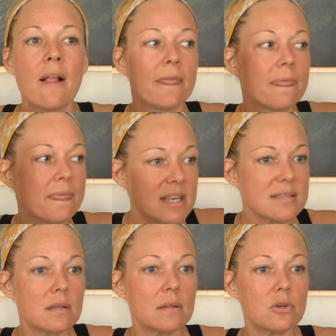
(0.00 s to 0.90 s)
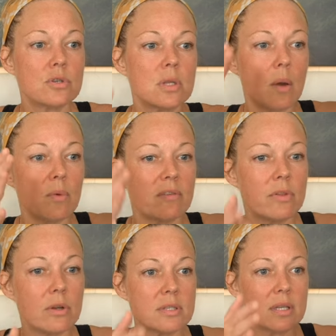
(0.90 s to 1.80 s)
this illusion that we've
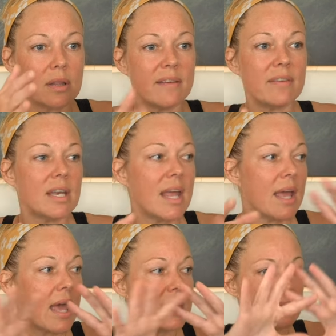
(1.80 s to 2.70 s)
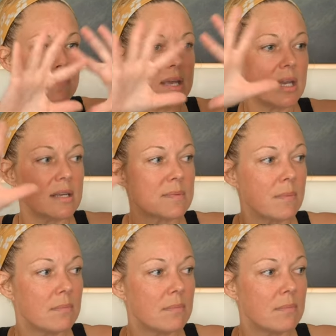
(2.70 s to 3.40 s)
learned to live in has made us